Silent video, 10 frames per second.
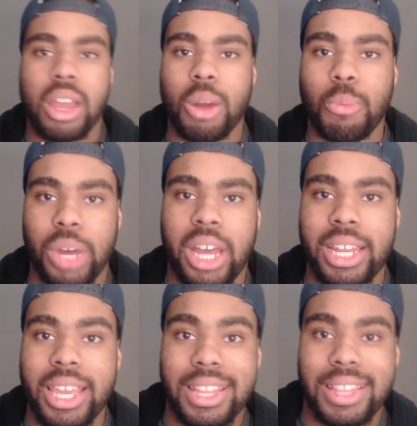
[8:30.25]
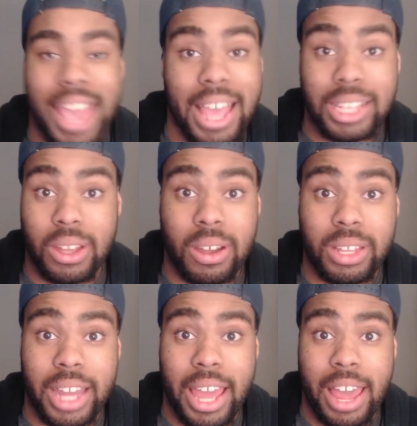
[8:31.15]
But that's all
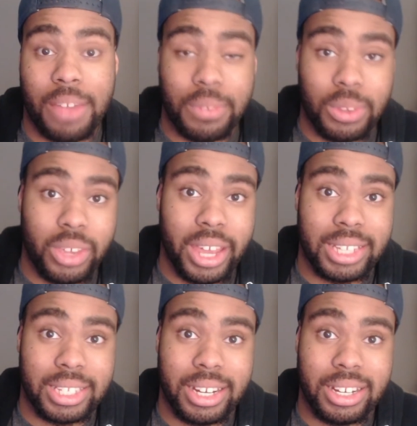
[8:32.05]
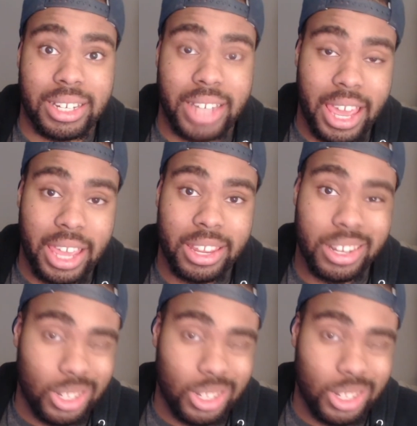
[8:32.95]
that I have for you guys here today.